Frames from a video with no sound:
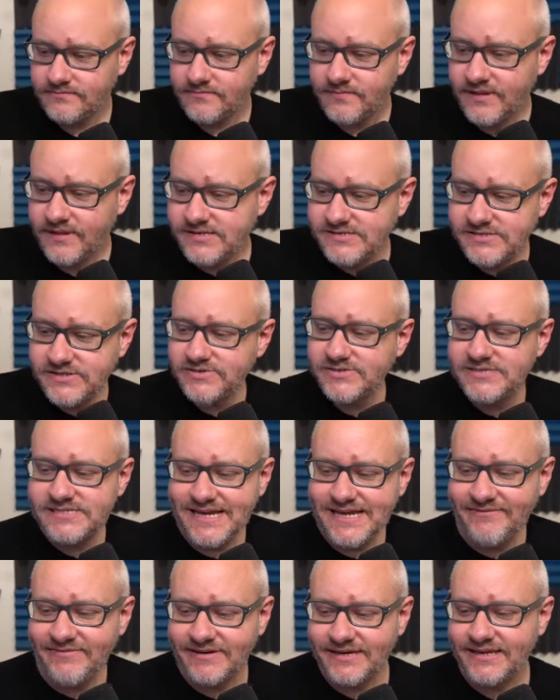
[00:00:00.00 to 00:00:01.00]
So
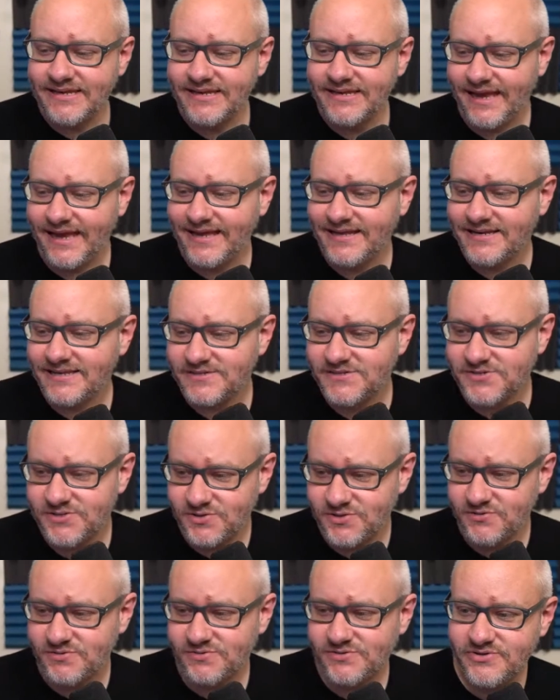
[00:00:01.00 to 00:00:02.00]
70,
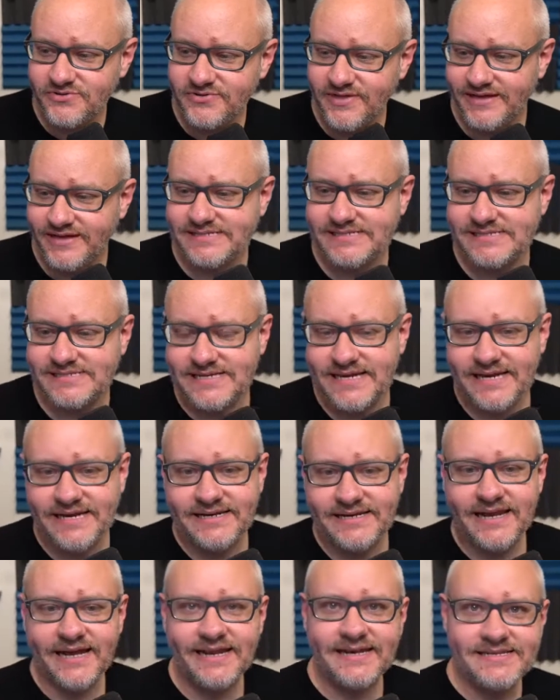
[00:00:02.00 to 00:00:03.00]
82, 2010,
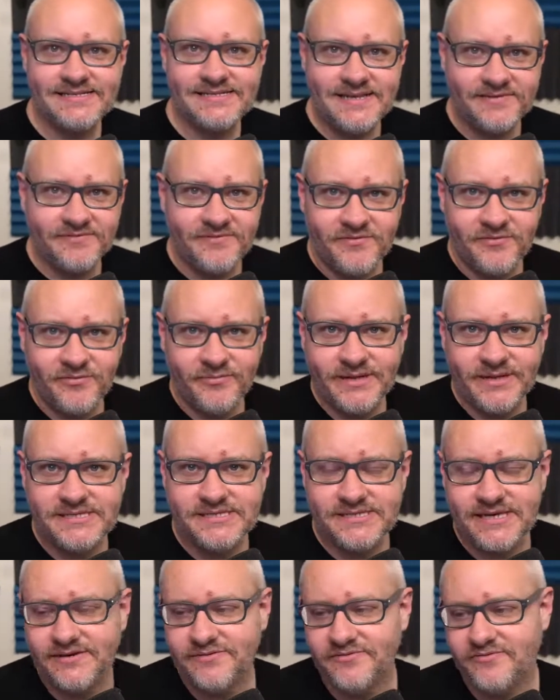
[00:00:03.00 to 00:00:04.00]
97 for
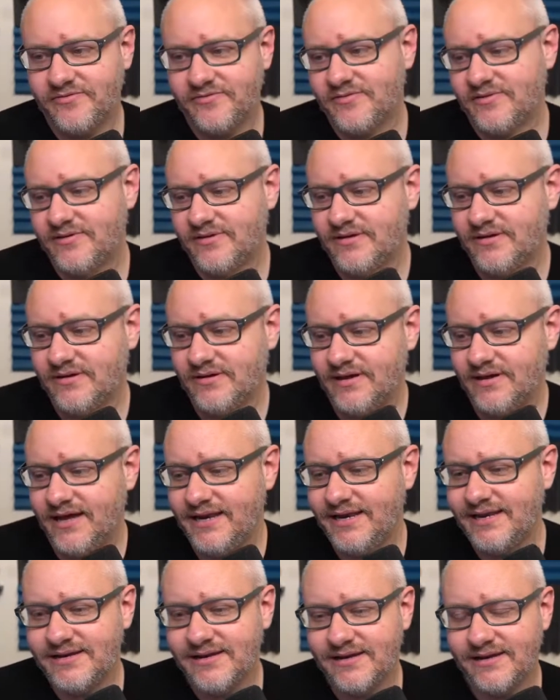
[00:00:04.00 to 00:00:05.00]
myself.
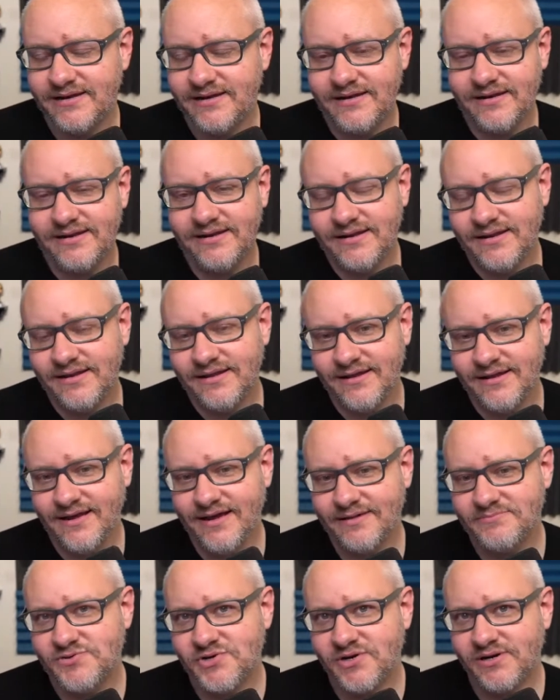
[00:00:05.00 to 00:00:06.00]

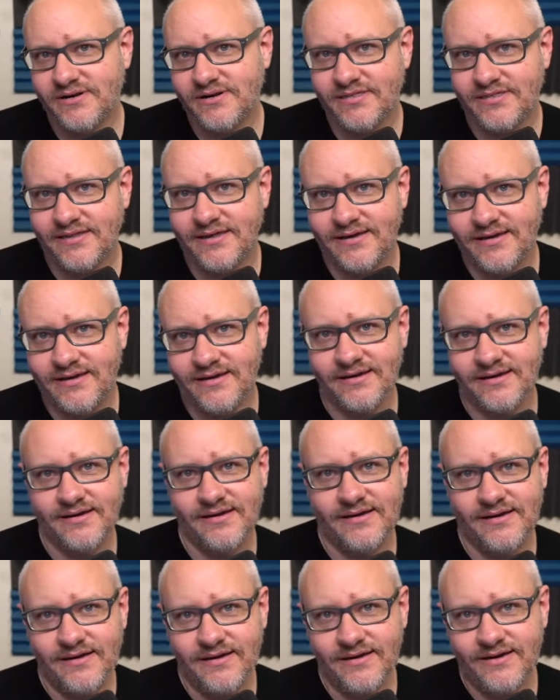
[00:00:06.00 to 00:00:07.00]
I'm trying to think
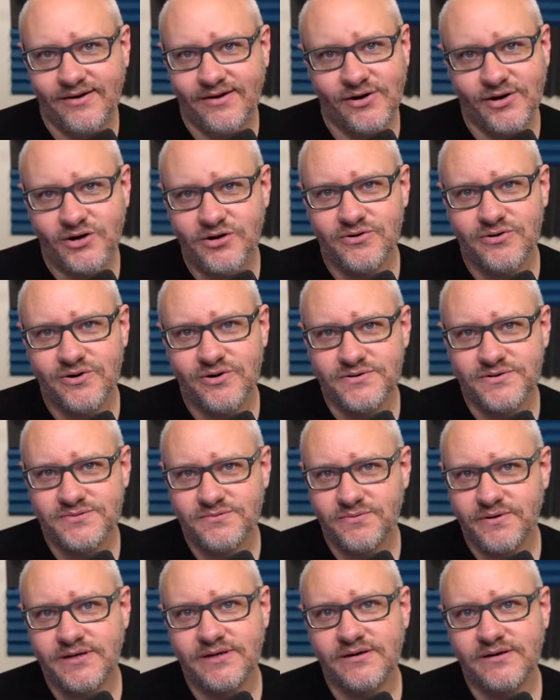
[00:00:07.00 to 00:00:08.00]
our co-hosts
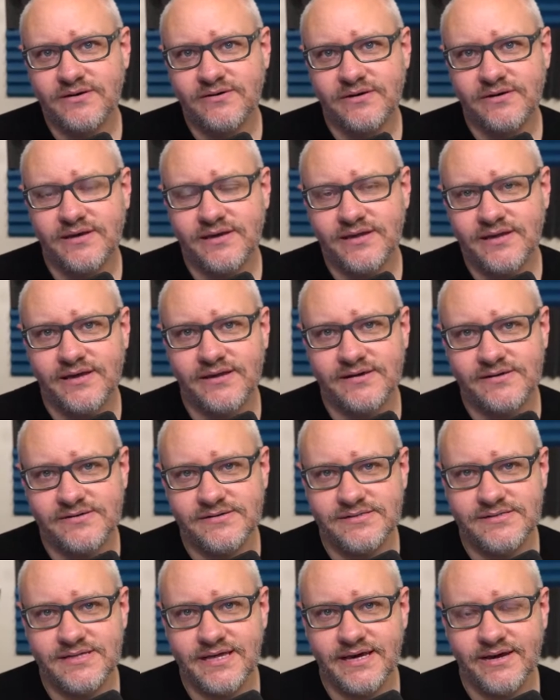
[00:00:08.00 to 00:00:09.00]
what
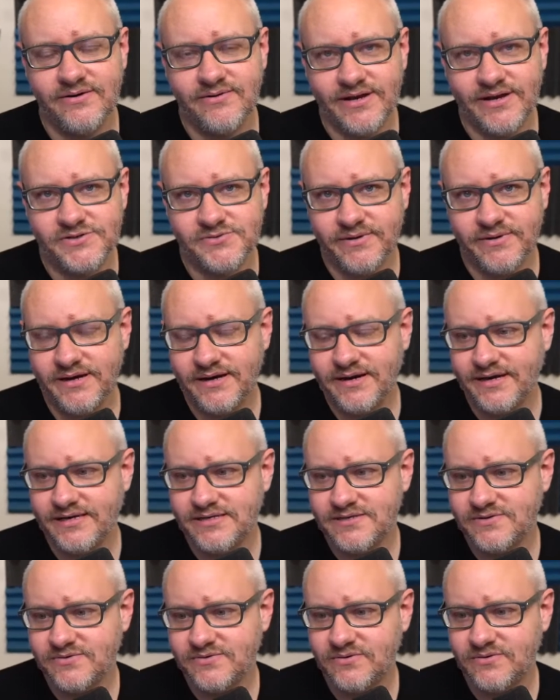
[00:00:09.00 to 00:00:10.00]
years they graduated high
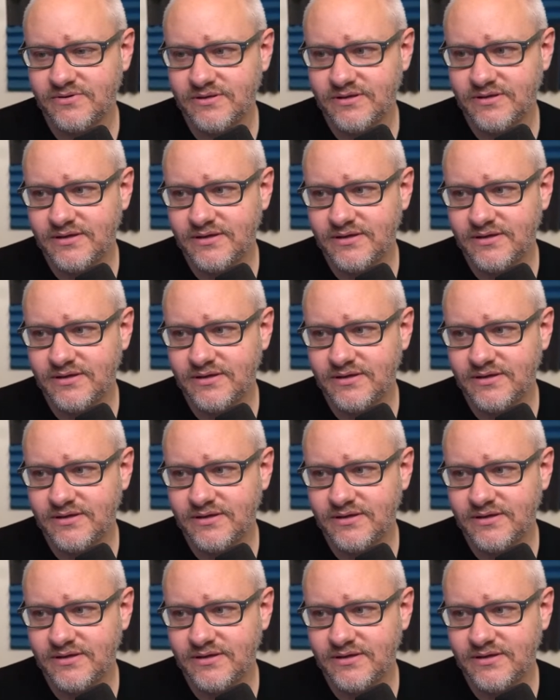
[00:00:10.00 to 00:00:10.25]
school.